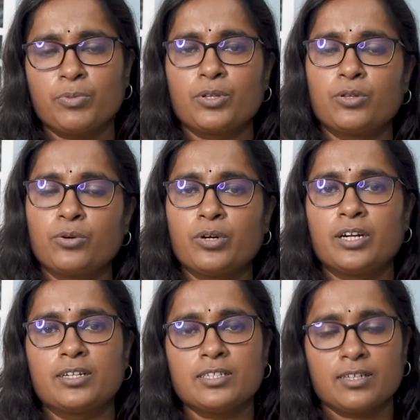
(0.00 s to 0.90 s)
though
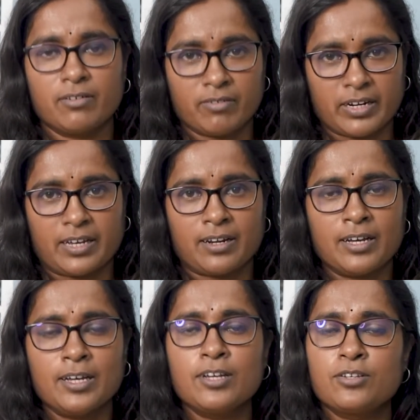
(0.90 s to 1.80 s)
it is rare.
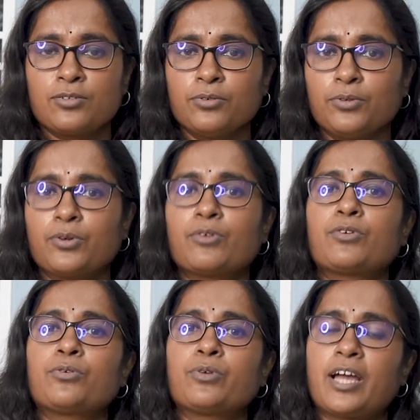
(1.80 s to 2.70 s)
So,
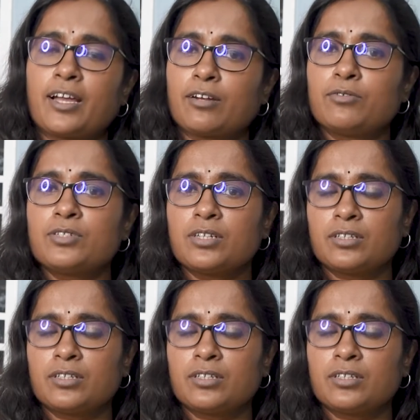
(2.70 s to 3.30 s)
to diagnose